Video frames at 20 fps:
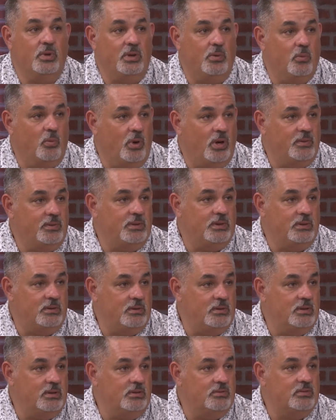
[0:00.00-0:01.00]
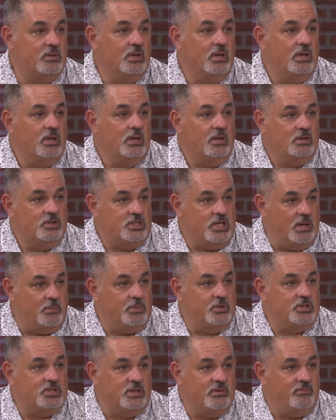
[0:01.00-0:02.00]
We want th- these
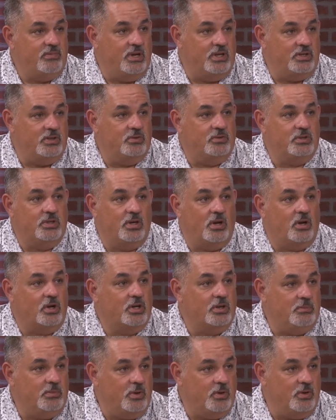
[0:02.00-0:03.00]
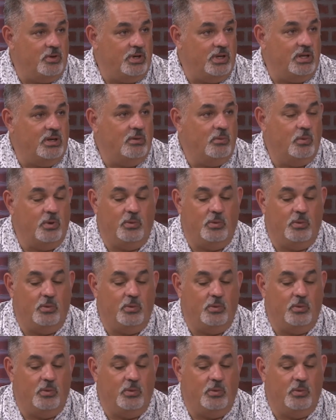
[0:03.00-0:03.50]
championship venues in our community.